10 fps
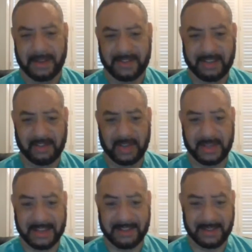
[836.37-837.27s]

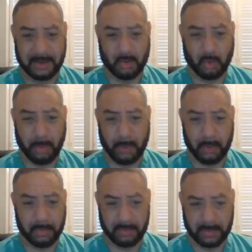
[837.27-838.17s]
essentially that's the
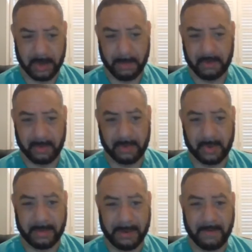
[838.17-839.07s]
normal numbers are
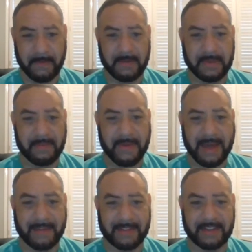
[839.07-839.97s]
between about
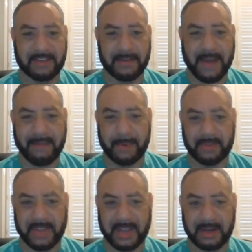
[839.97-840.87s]
55 and
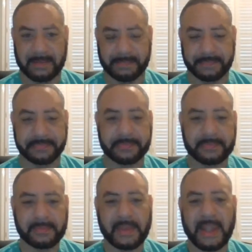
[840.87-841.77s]
65%. And
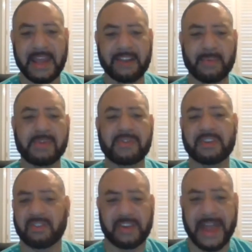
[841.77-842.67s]
it's one of those
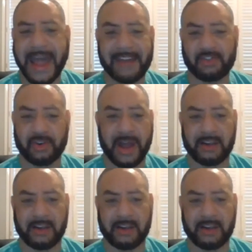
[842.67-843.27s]
things just to ask your